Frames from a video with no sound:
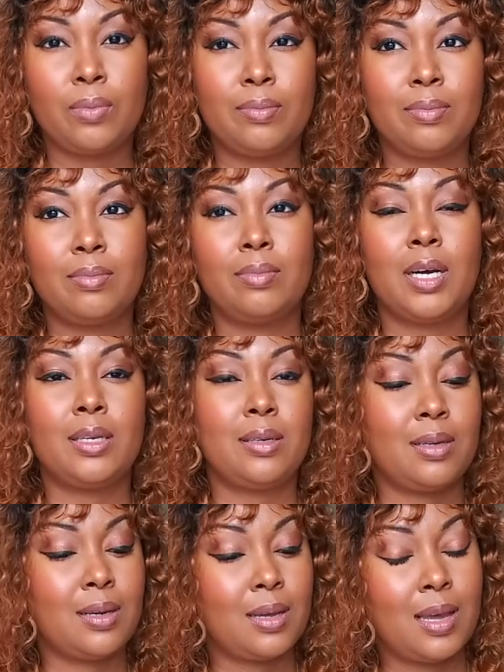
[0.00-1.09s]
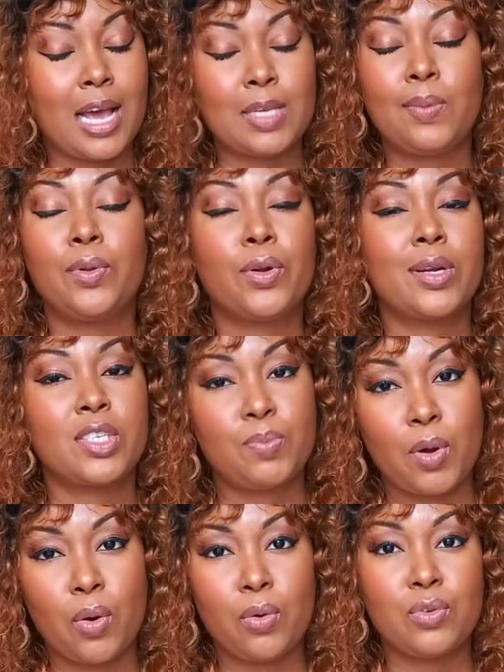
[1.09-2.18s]
But as people are
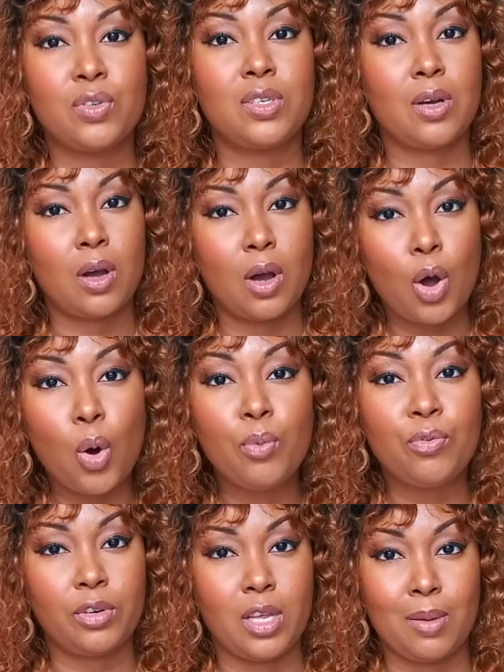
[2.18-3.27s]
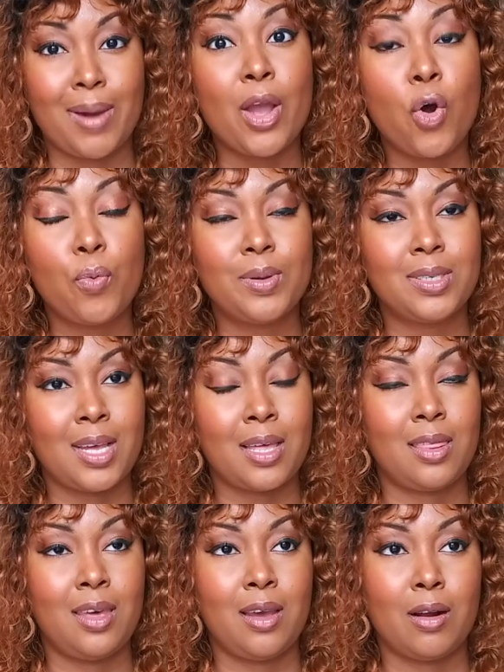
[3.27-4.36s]
exposed, hopefully, my hope is
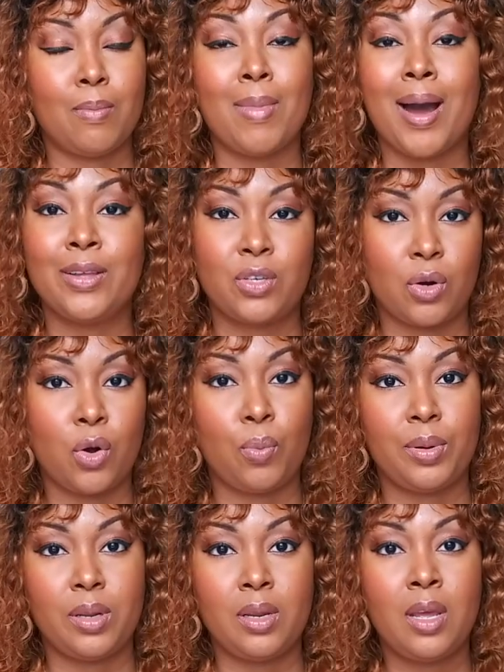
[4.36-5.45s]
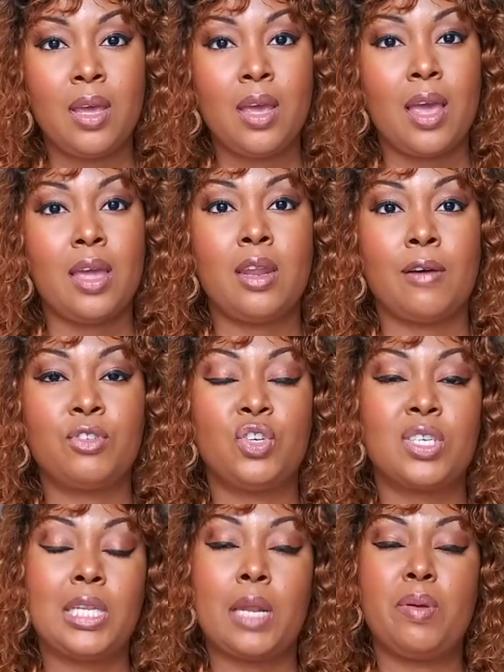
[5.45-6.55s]
that their minds are open enough to
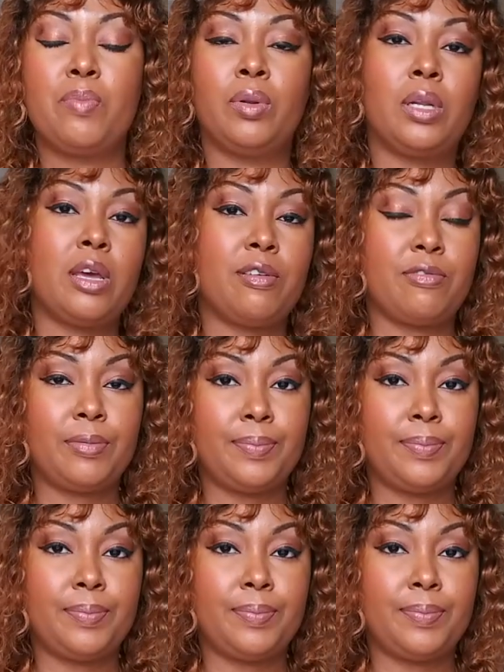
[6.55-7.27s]
just let people live.